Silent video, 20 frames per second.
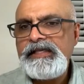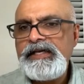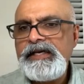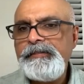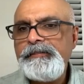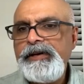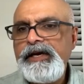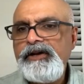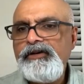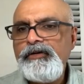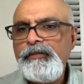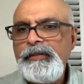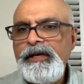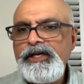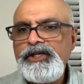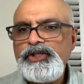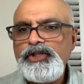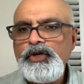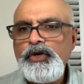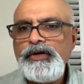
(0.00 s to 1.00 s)
the compiler will
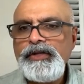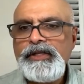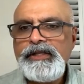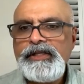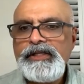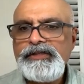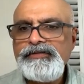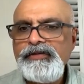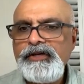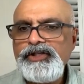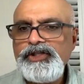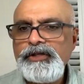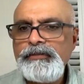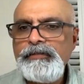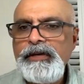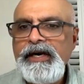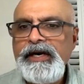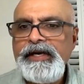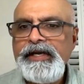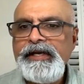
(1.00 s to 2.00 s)
make sure that this function
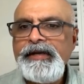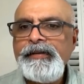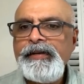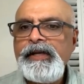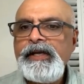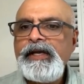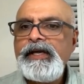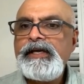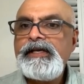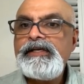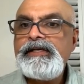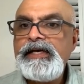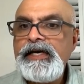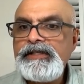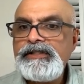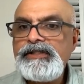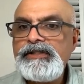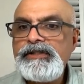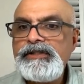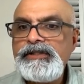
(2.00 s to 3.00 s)
body
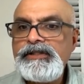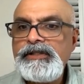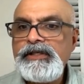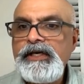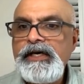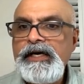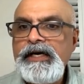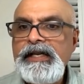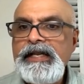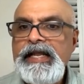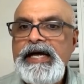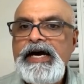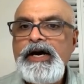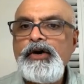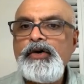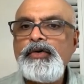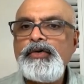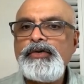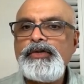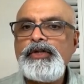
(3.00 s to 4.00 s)
doesn't
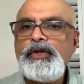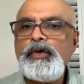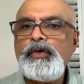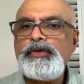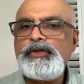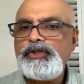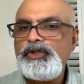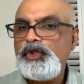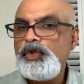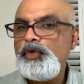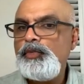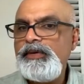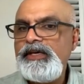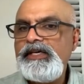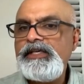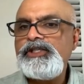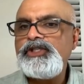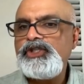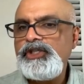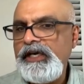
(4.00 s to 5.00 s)
allow those to
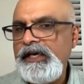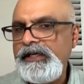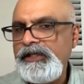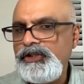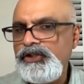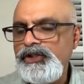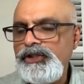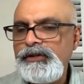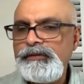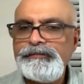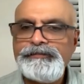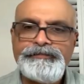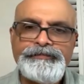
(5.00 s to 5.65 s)
be changed.